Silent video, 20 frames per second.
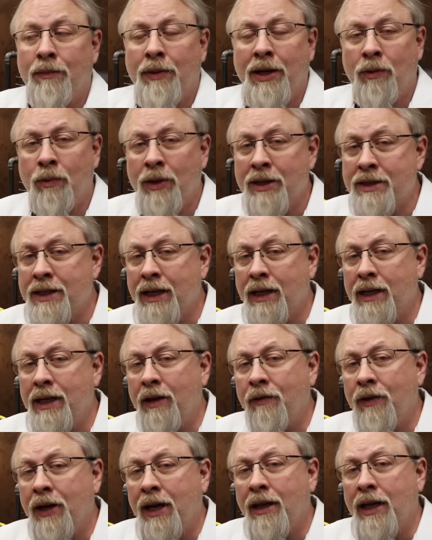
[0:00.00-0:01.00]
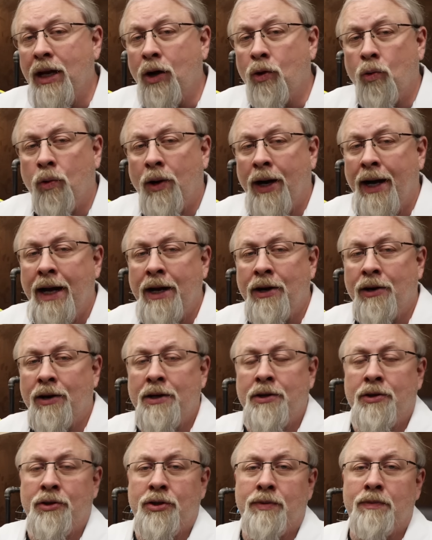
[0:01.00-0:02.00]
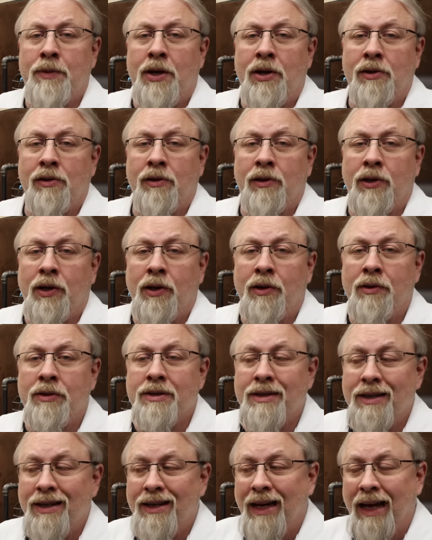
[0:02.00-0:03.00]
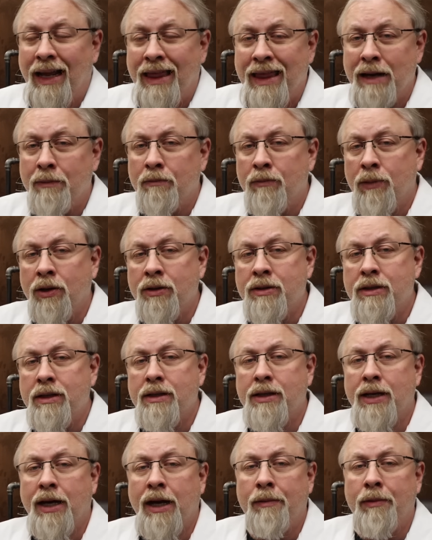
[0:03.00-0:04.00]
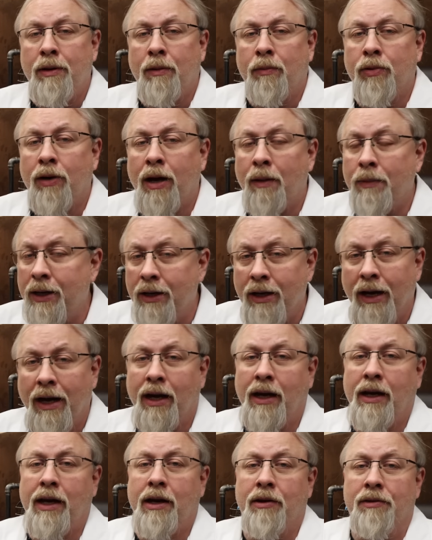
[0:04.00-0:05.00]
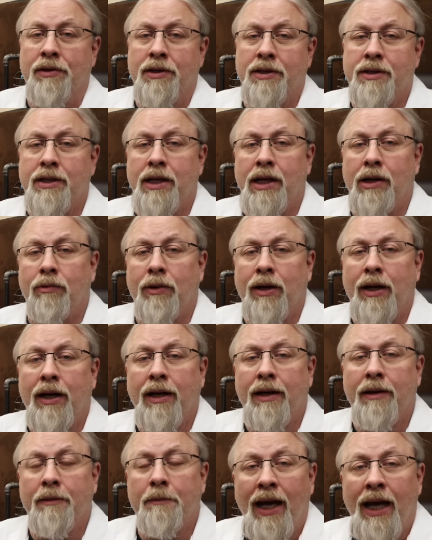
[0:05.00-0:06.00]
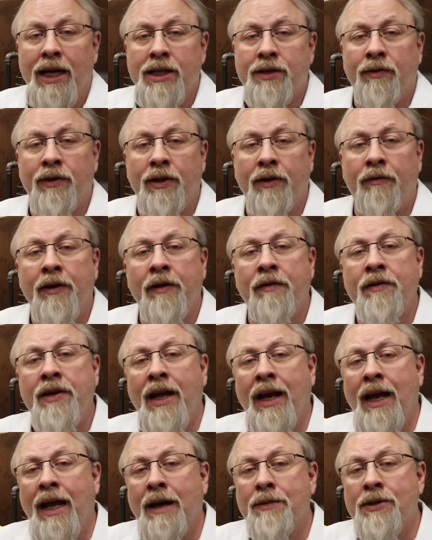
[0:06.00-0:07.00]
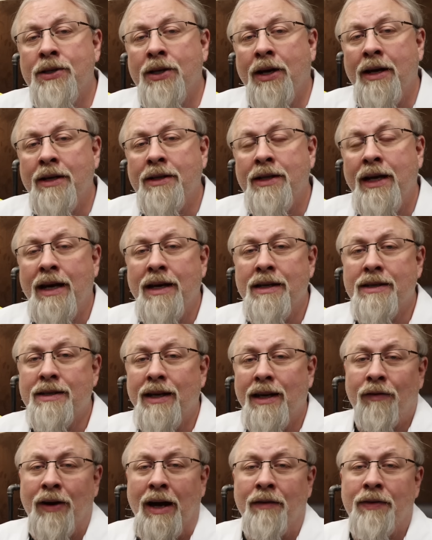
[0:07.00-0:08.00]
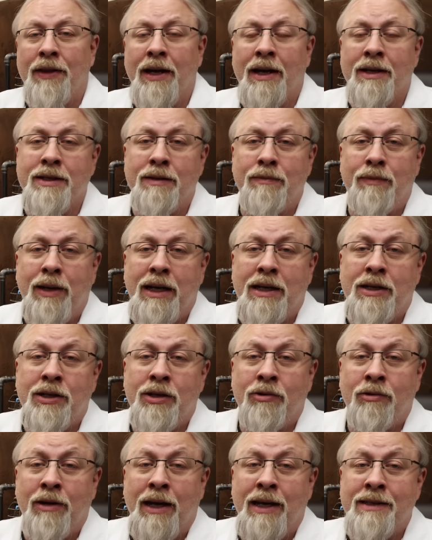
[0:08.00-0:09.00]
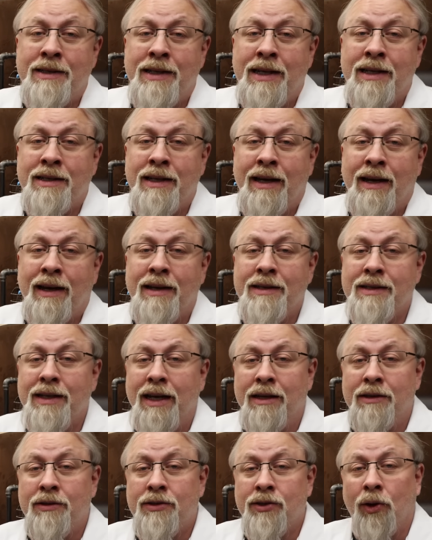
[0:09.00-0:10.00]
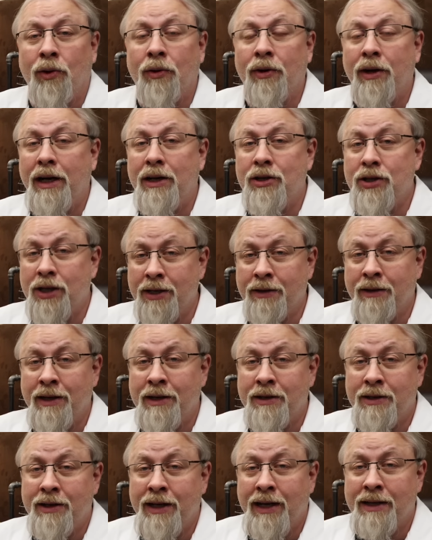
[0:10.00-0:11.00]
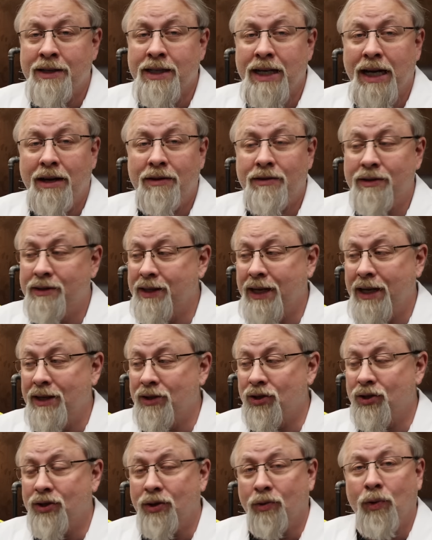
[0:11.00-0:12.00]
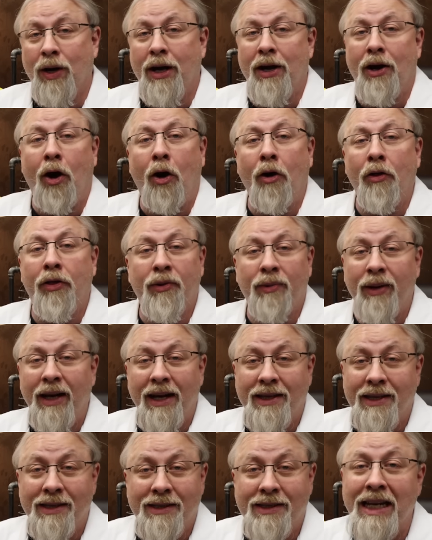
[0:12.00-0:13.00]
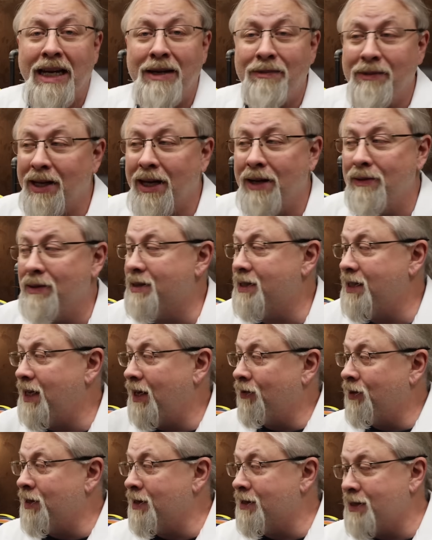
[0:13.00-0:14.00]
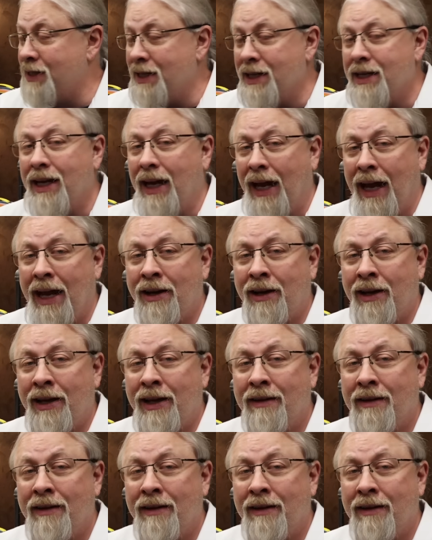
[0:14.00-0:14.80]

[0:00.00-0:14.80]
but it was significantly quieter under smaller loads. I think most of the time you're probably not going to hear this thing running. As for the 15 amp saw test, 5000 BTU AC test, and solar degenerator test, I decided just to run all three at the same time to see if this thing can handle